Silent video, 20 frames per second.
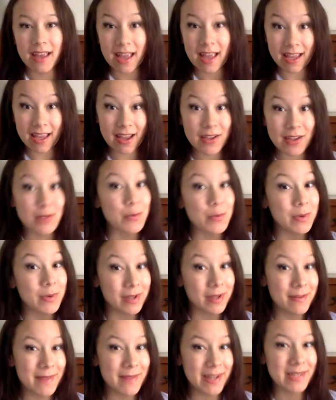Hey guys,
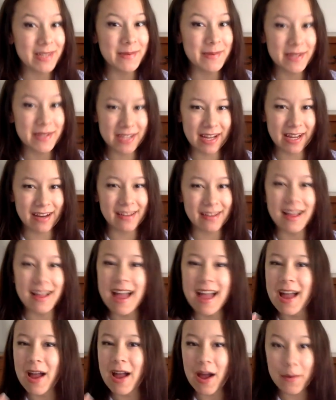welcome back to my channel.
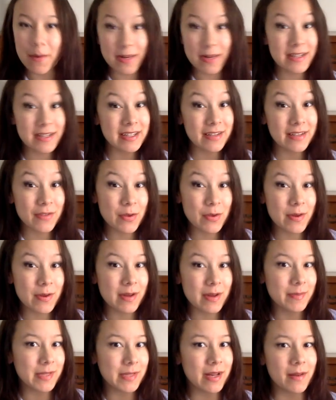I wanted to give you an
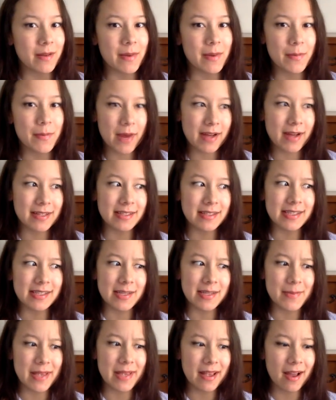update on my pregnancy
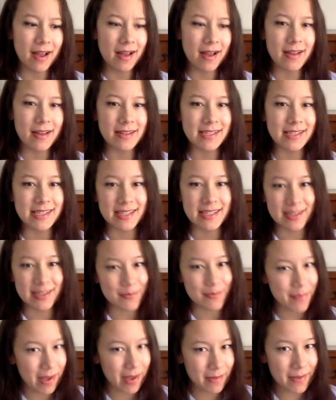because this
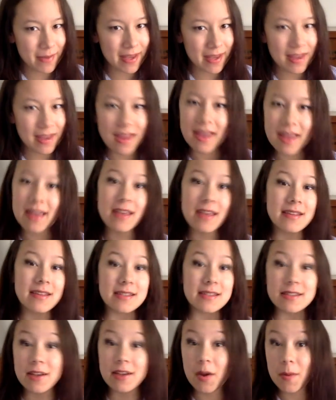baby
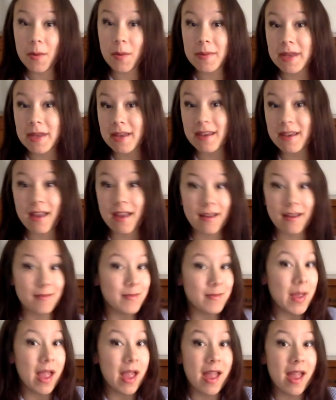is coming
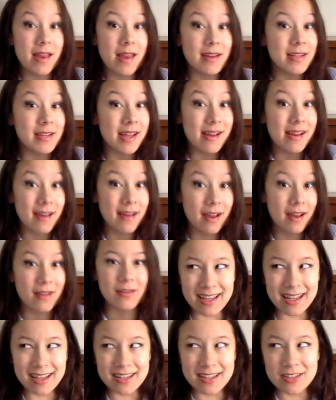any day now.
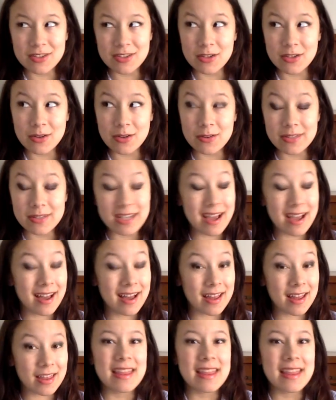So yeah,